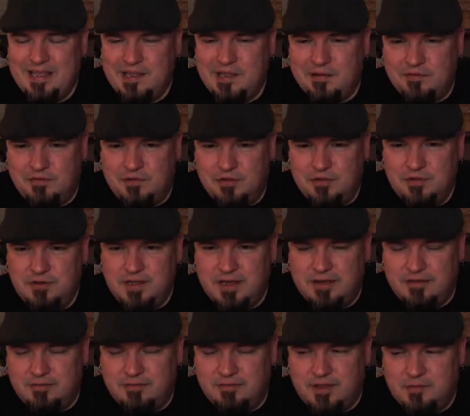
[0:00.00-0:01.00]
of Good
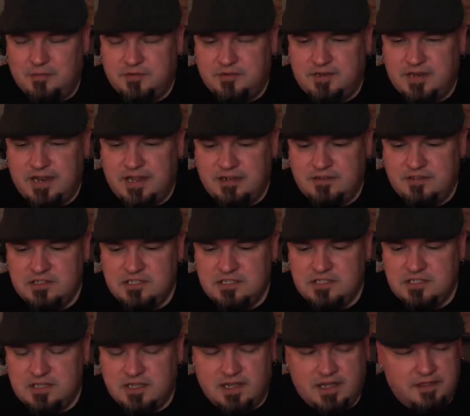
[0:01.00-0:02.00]
Guy
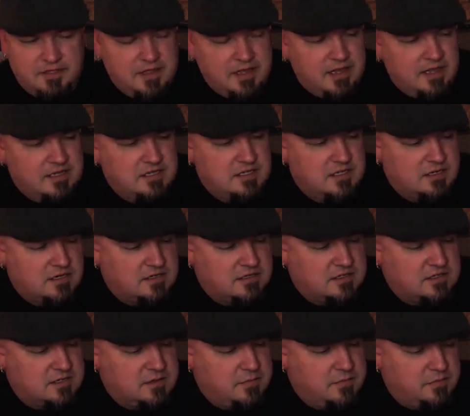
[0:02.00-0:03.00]
Vapes, I think I saw
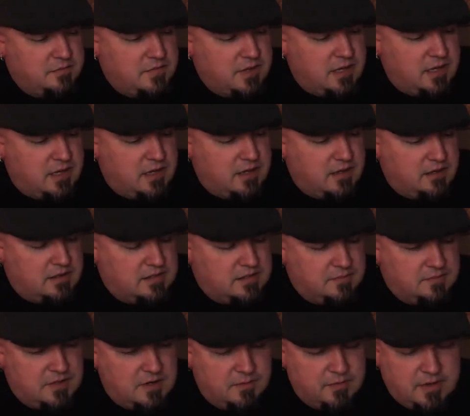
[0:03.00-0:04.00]

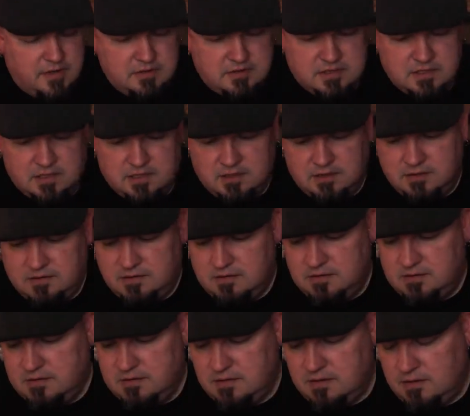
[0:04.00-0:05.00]
something about
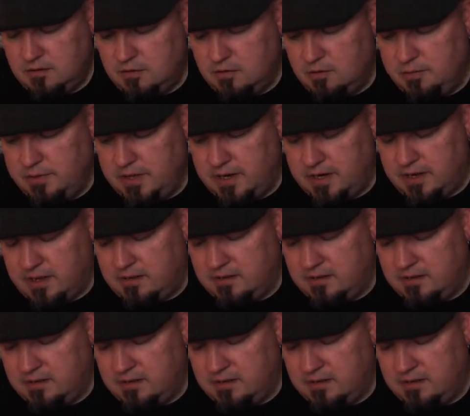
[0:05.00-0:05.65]
our old buddy